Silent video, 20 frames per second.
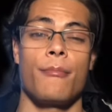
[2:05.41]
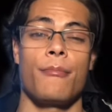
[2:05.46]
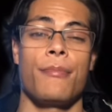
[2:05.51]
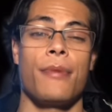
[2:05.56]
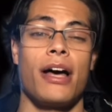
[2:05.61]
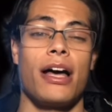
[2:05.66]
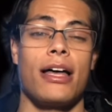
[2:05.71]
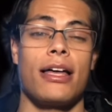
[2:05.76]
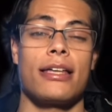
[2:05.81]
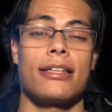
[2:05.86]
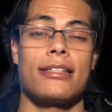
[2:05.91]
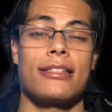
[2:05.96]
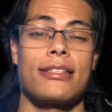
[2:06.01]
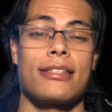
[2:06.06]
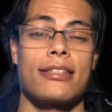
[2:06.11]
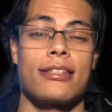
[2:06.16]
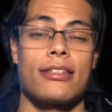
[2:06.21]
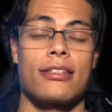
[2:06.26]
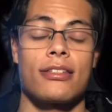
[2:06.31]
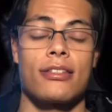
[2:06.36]

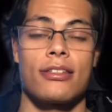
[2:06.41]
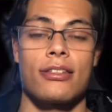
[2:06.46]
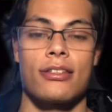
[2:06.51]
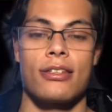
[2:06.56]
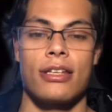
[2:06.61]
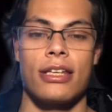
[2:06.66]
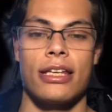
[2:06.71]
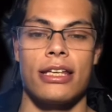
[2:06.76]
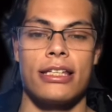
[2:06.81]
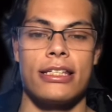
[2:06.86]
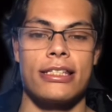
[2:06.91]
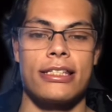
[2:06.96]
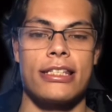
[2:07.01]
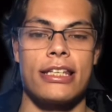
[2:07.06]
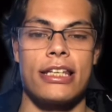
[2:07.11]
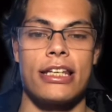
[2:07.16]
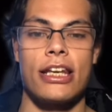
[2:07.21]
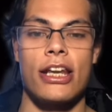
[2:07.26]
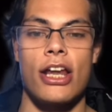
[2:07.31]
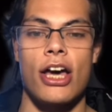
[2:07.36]
but it
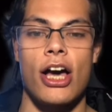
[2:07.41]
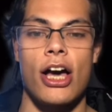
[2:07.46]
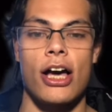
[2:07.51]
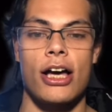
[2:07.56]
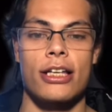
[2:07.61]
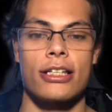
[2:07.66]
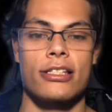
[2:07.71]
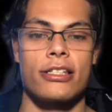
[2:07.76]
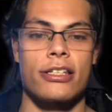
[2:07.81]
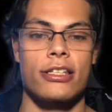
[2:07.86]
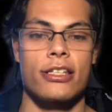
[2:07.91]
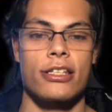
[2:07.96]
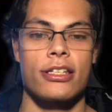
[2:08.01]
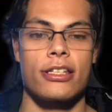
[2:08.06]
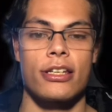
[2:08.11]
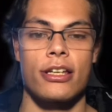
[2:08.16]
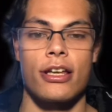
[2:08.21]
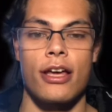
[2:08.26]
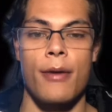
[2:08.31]
did not